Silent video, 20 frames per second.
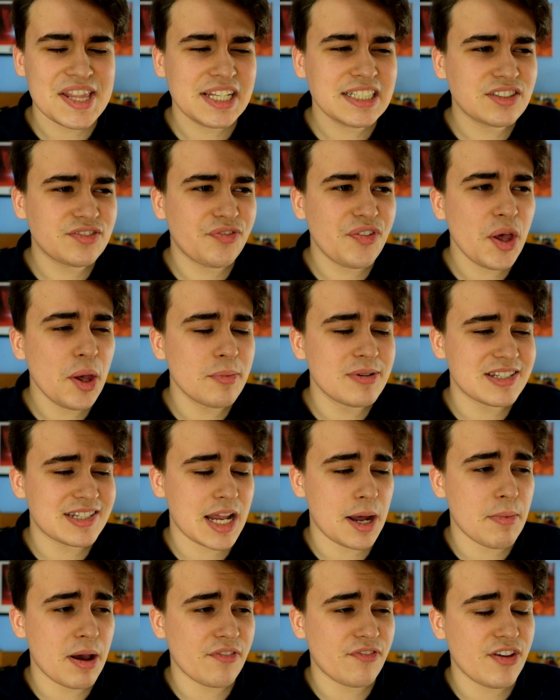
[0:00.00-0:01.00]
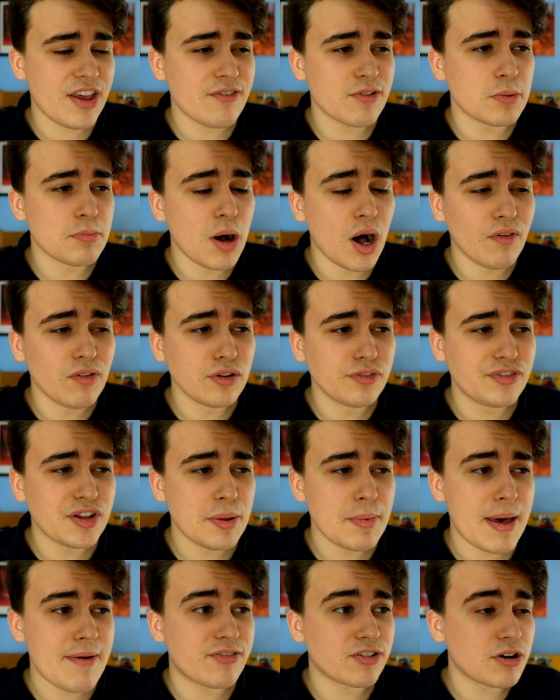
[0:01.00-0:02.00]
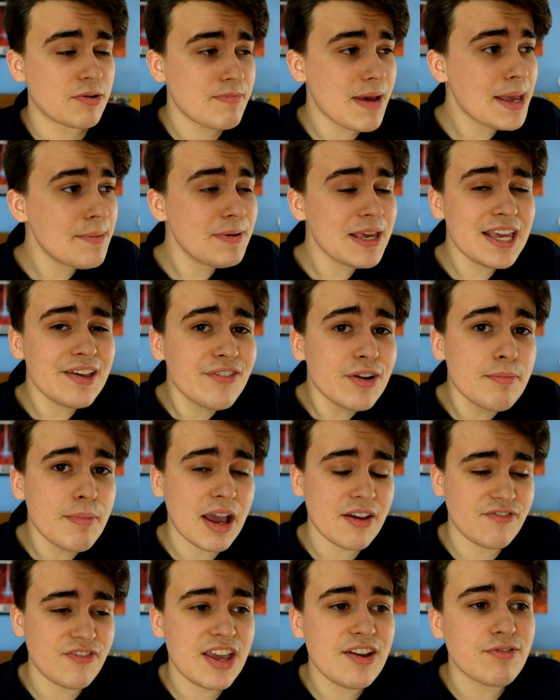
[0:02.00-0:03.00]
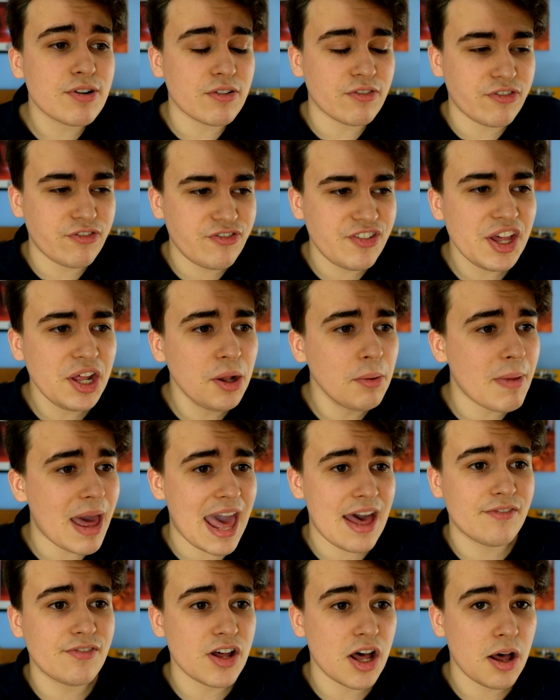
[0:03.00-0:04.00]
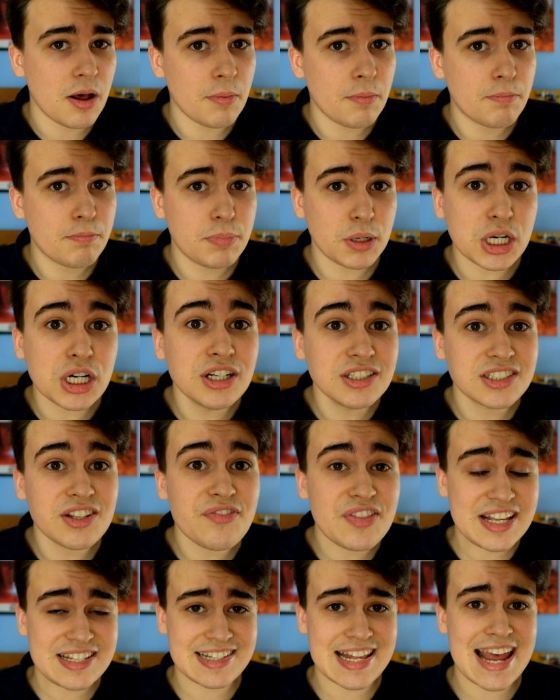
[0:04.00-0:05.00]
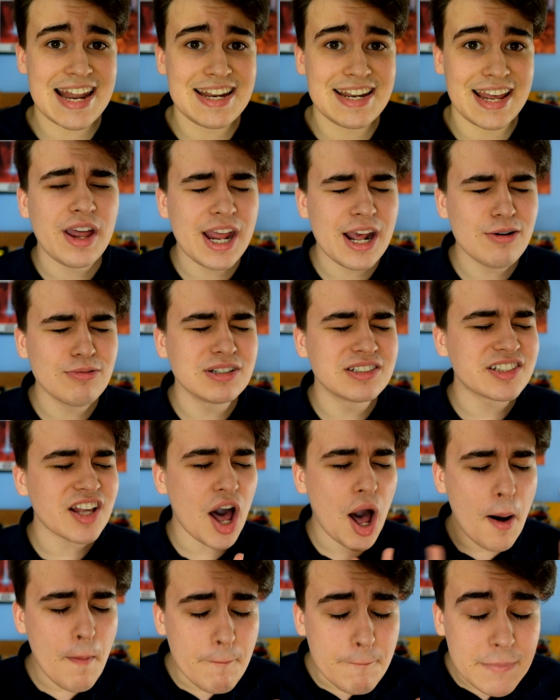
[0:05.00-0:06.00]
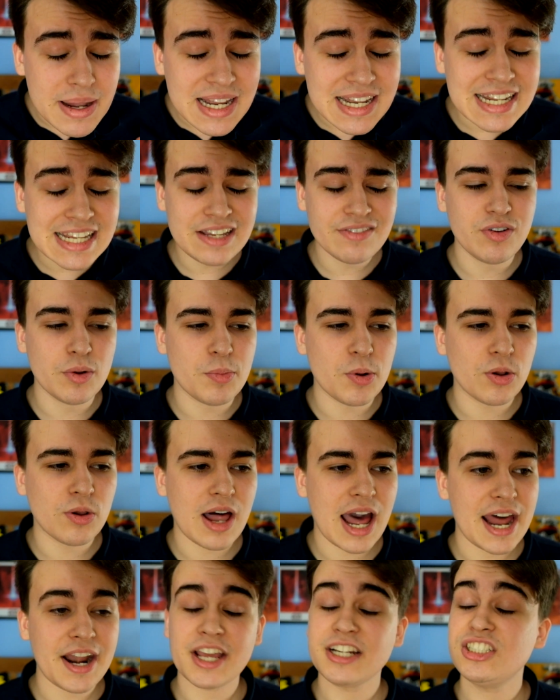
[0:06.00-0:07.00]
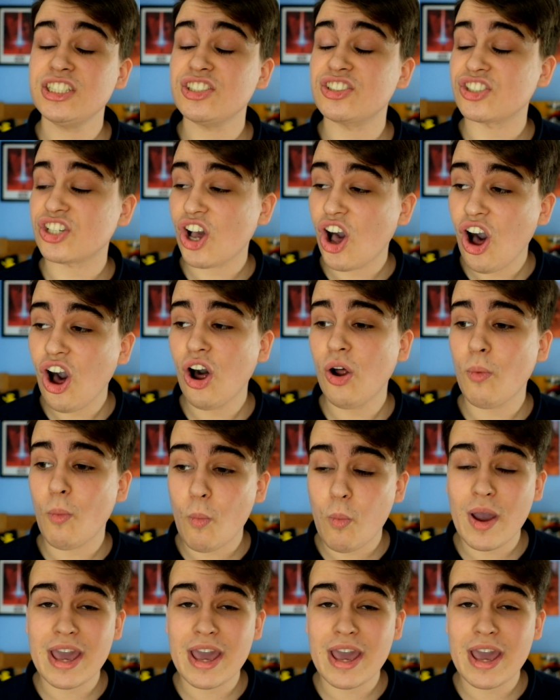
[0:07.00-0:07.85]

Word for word: And this film is now my favourite Marvel film ever, and maybe even my favourite film ever because of this ending. It was unbelievable, and I just can't